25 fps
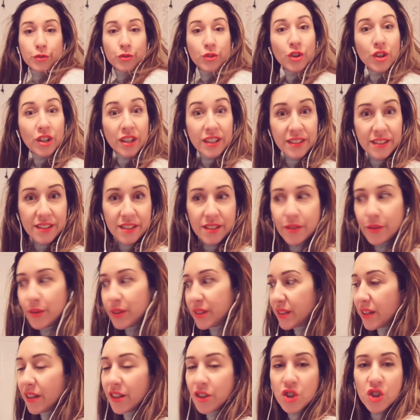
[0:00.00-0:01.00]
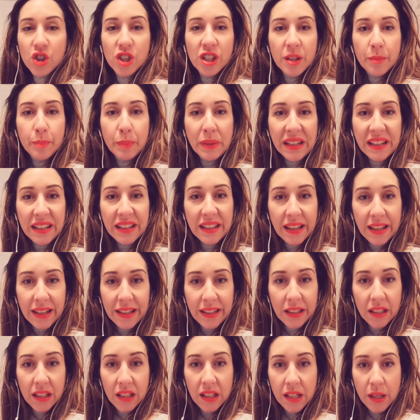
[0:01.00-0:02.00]
Right, so it's actually a bit
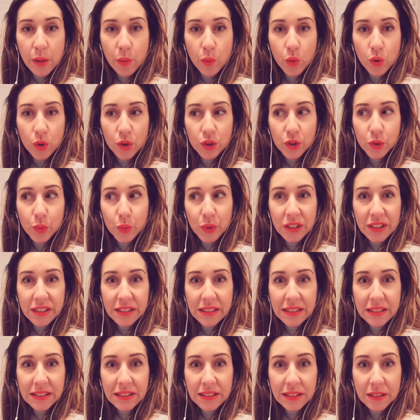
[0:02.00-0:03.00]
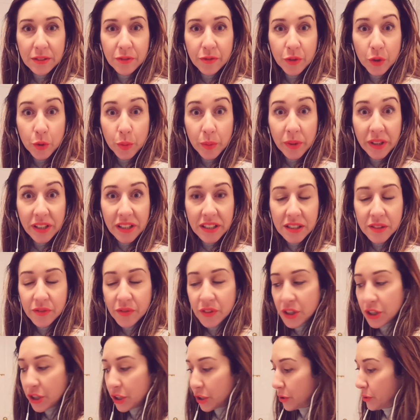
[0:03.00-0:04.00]
later than it was when I started filming this
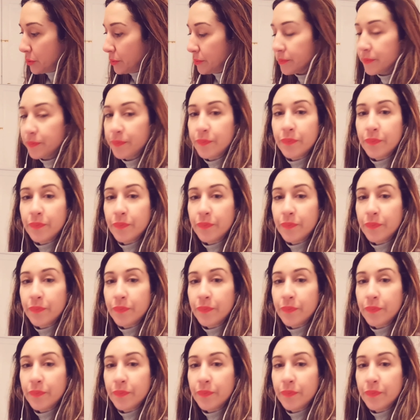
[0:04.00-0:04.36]
video,